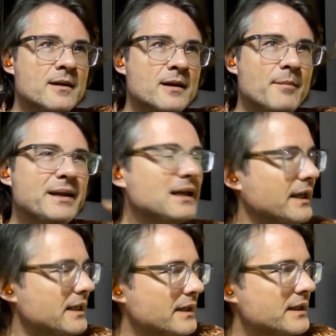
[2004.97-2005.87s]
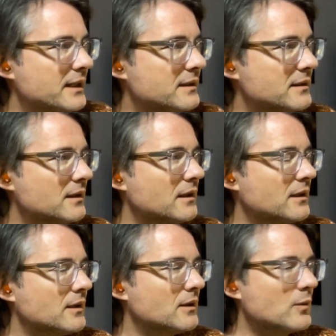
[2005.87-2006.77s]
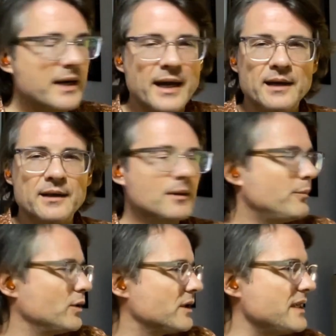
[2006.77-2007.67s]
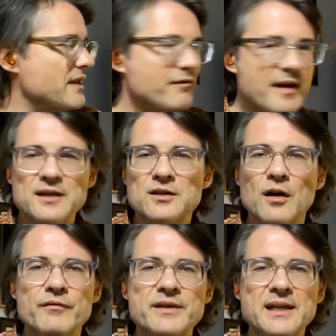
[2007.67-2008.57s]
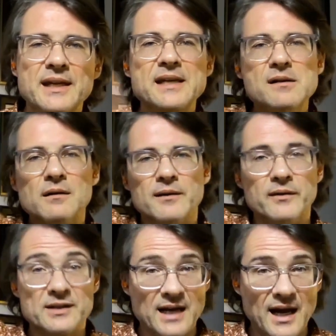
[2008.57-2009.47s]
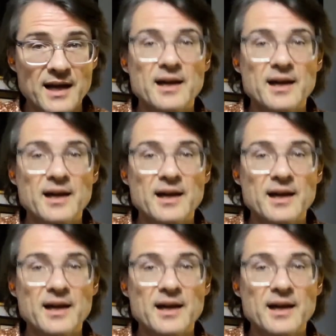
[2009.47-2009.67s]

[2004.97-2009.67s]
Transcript: a bit like I did when I put the event of the eagle in the sky.